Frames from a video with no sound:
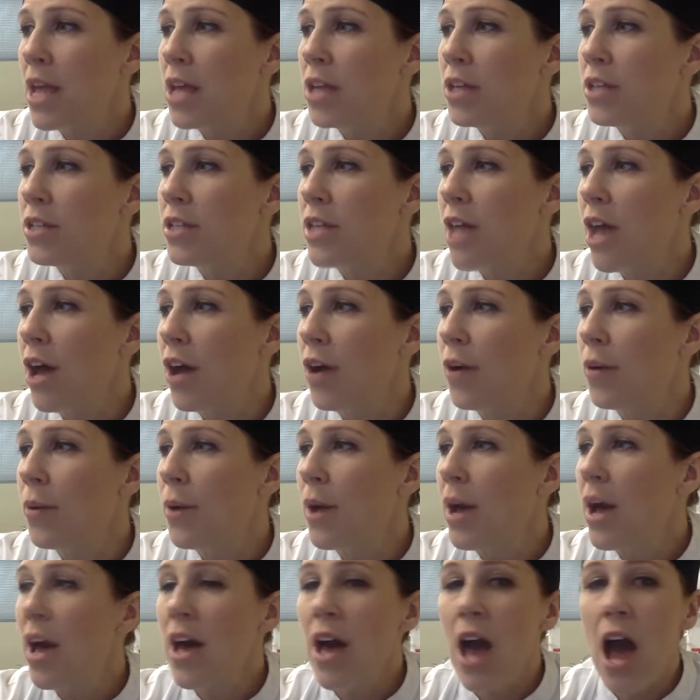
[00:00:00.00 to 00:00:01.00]
So,
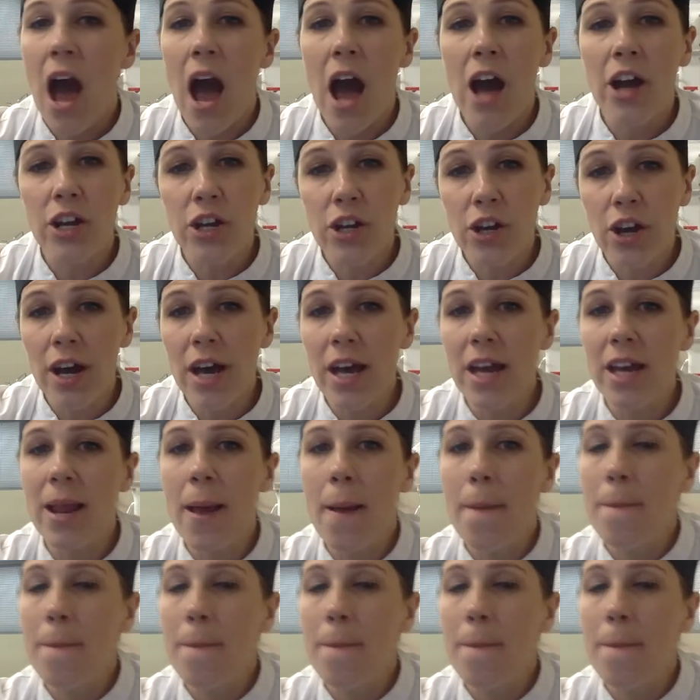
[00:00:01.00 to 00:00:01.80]
a good